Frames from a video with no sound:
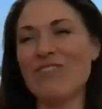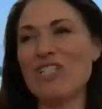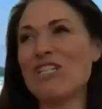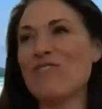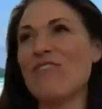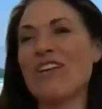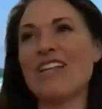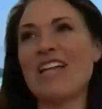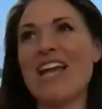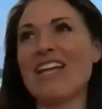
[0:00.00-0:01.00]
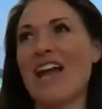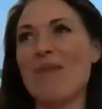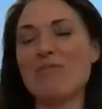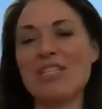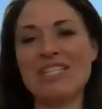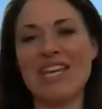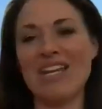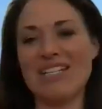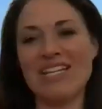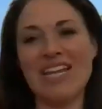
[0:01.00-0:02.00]
just feel like I'm just
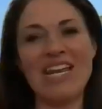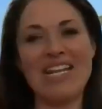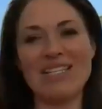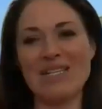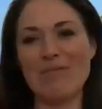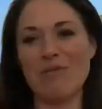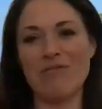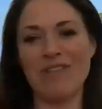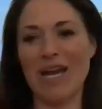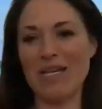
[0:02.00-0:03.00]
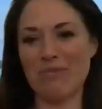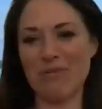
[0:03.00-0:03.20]
getting hitting the tip of the iceberg.